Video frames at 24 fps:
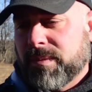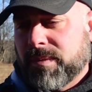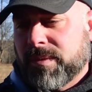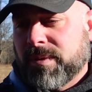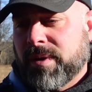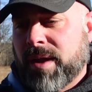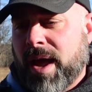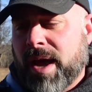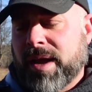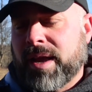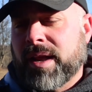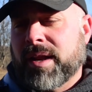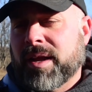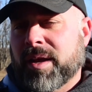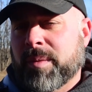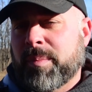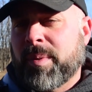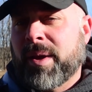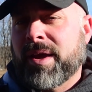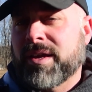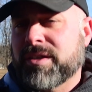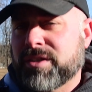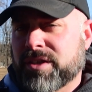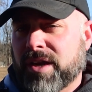not getting a
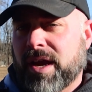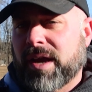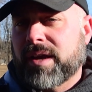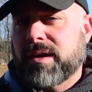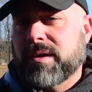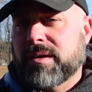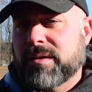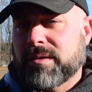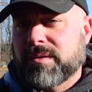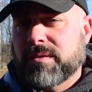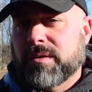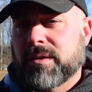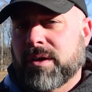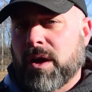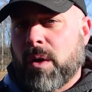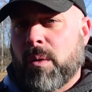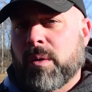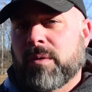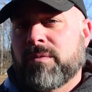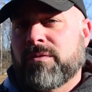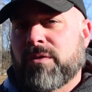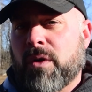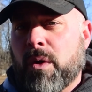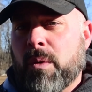paycheck
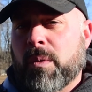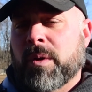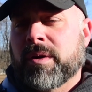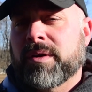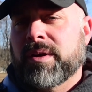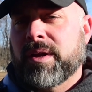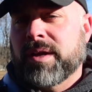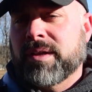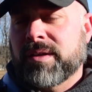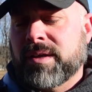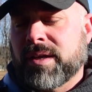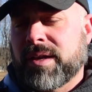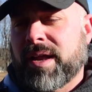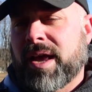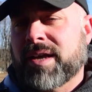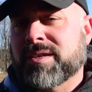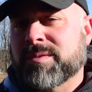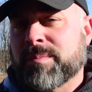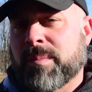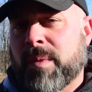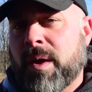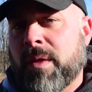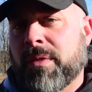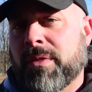going forward into
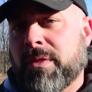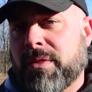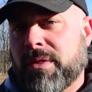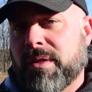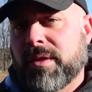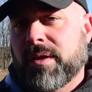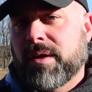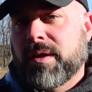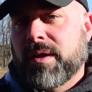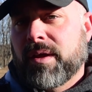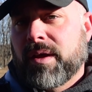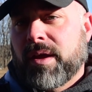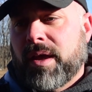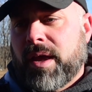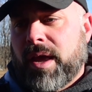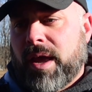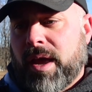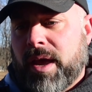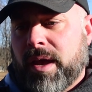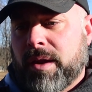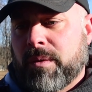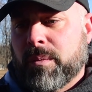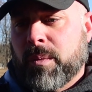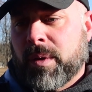next month,
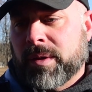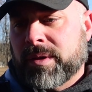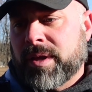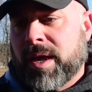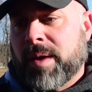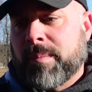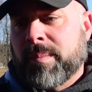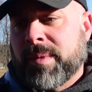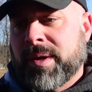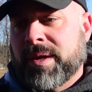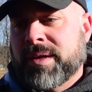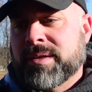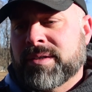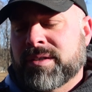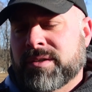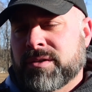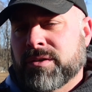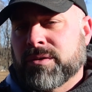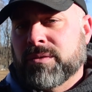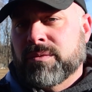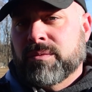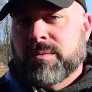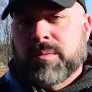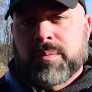and what that means
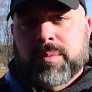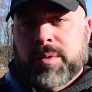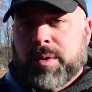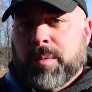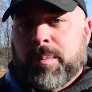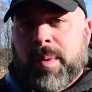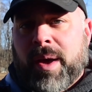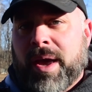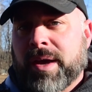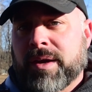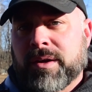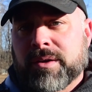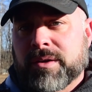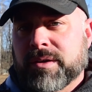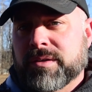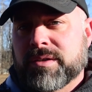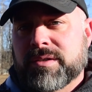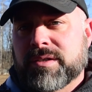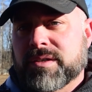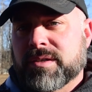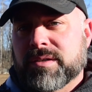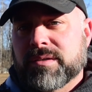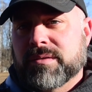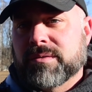to, to buy
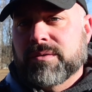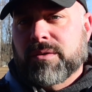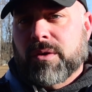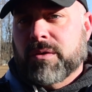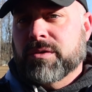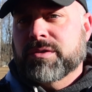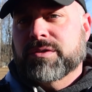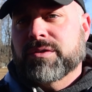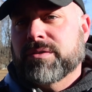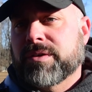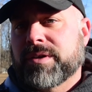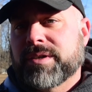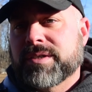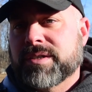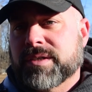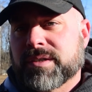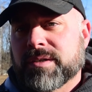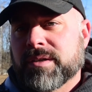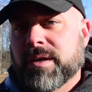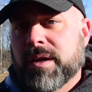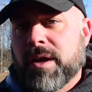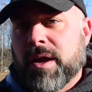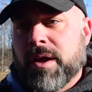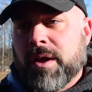goods and groceries,
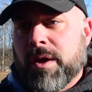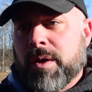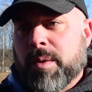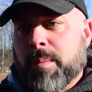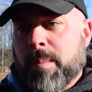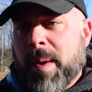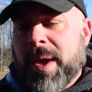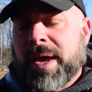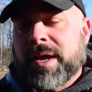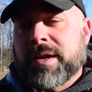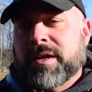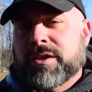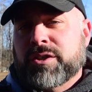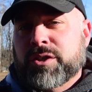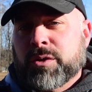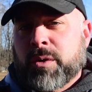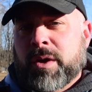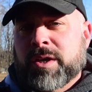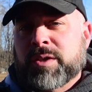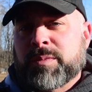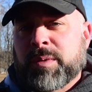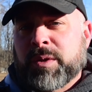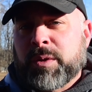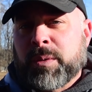and making a
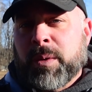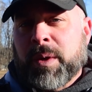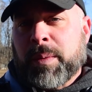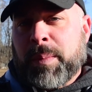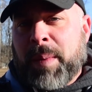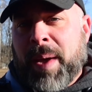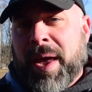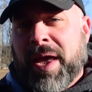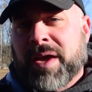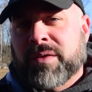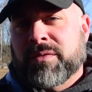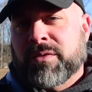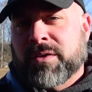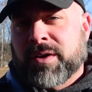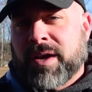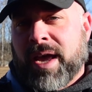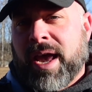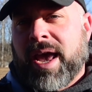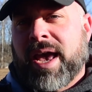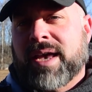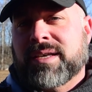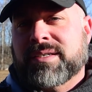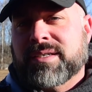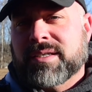choice between paying for
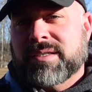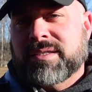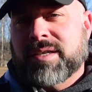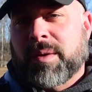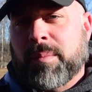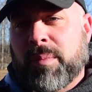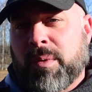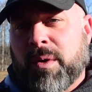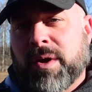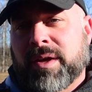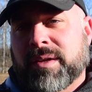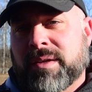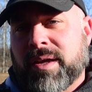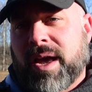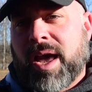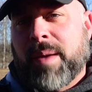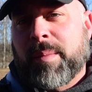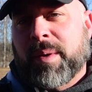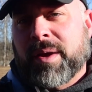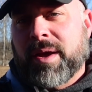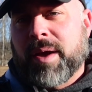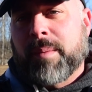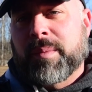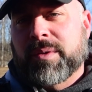gas at some point in
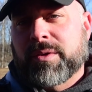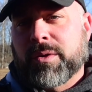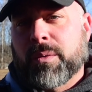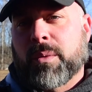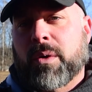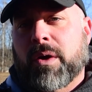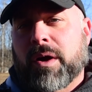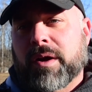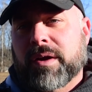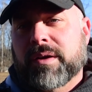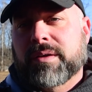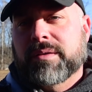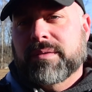time and coming to work.